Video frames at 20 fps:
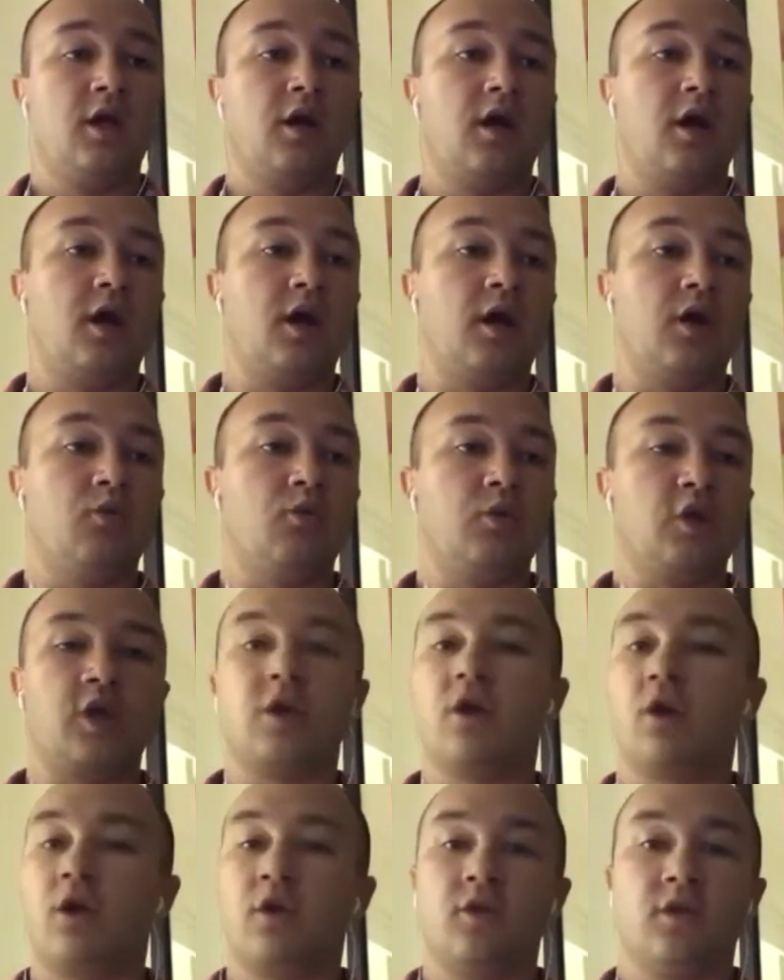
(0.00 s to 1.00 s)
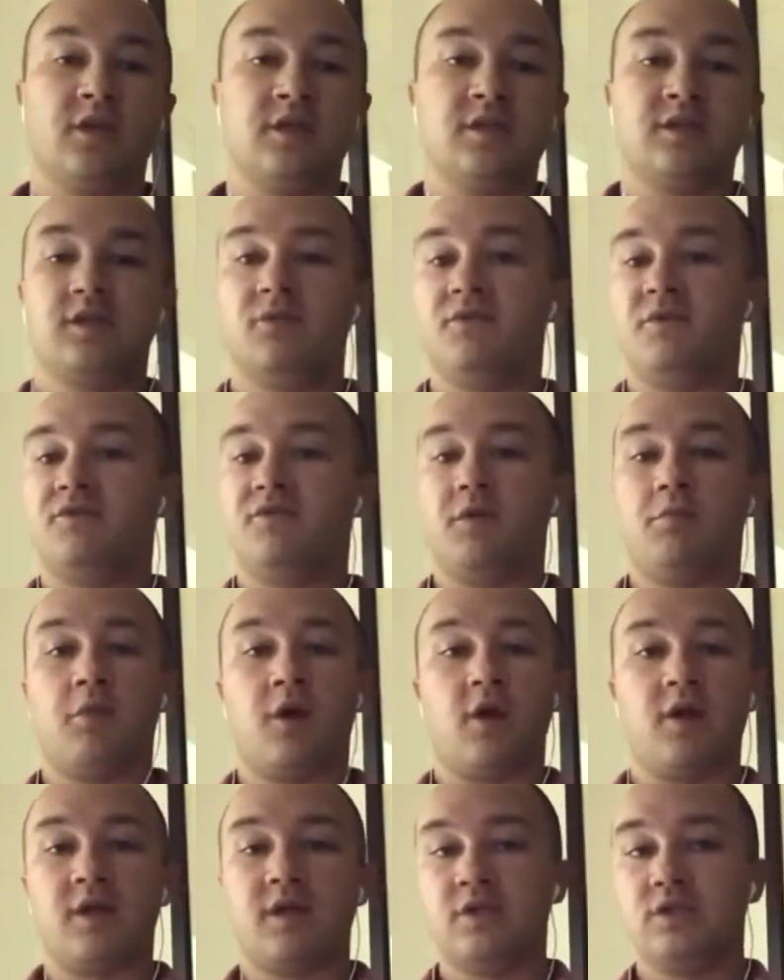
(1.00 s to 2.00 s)
regardless of if the
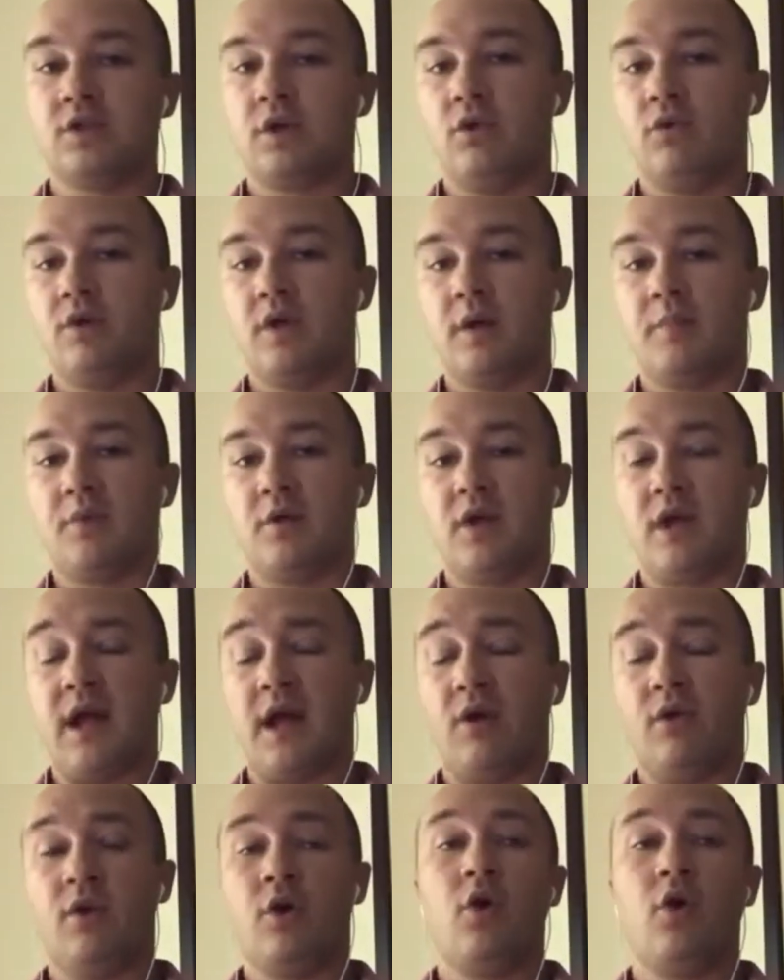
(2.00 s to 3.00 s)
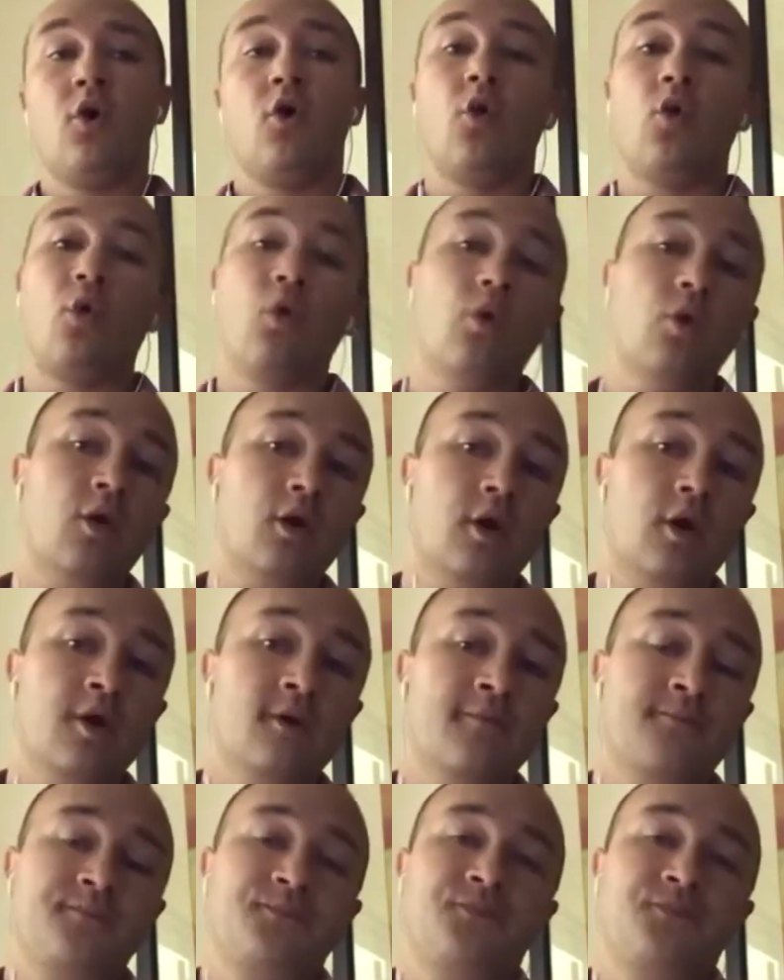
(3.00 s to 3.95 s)
market is going up or down? Or